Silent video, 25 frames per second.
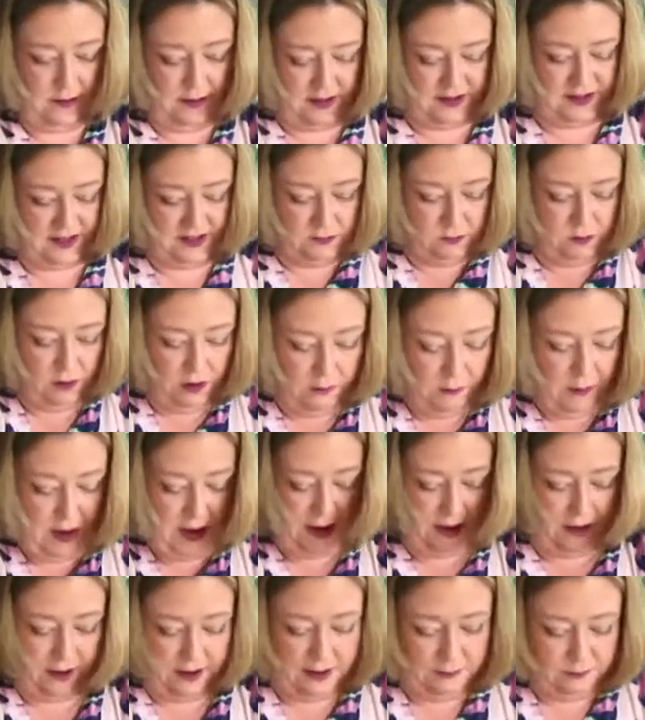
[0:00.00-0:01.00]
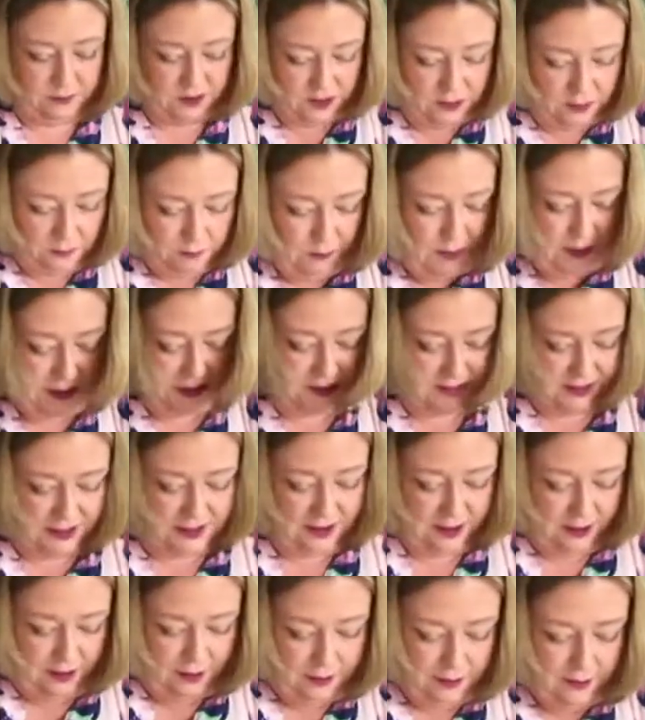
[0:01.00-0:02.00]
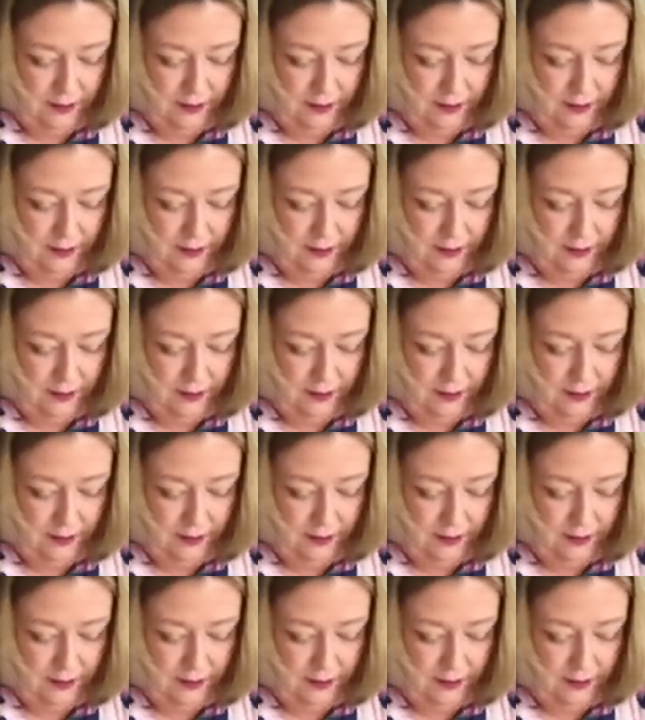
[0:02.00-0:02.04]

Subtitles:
this is where I make an absolute mess again.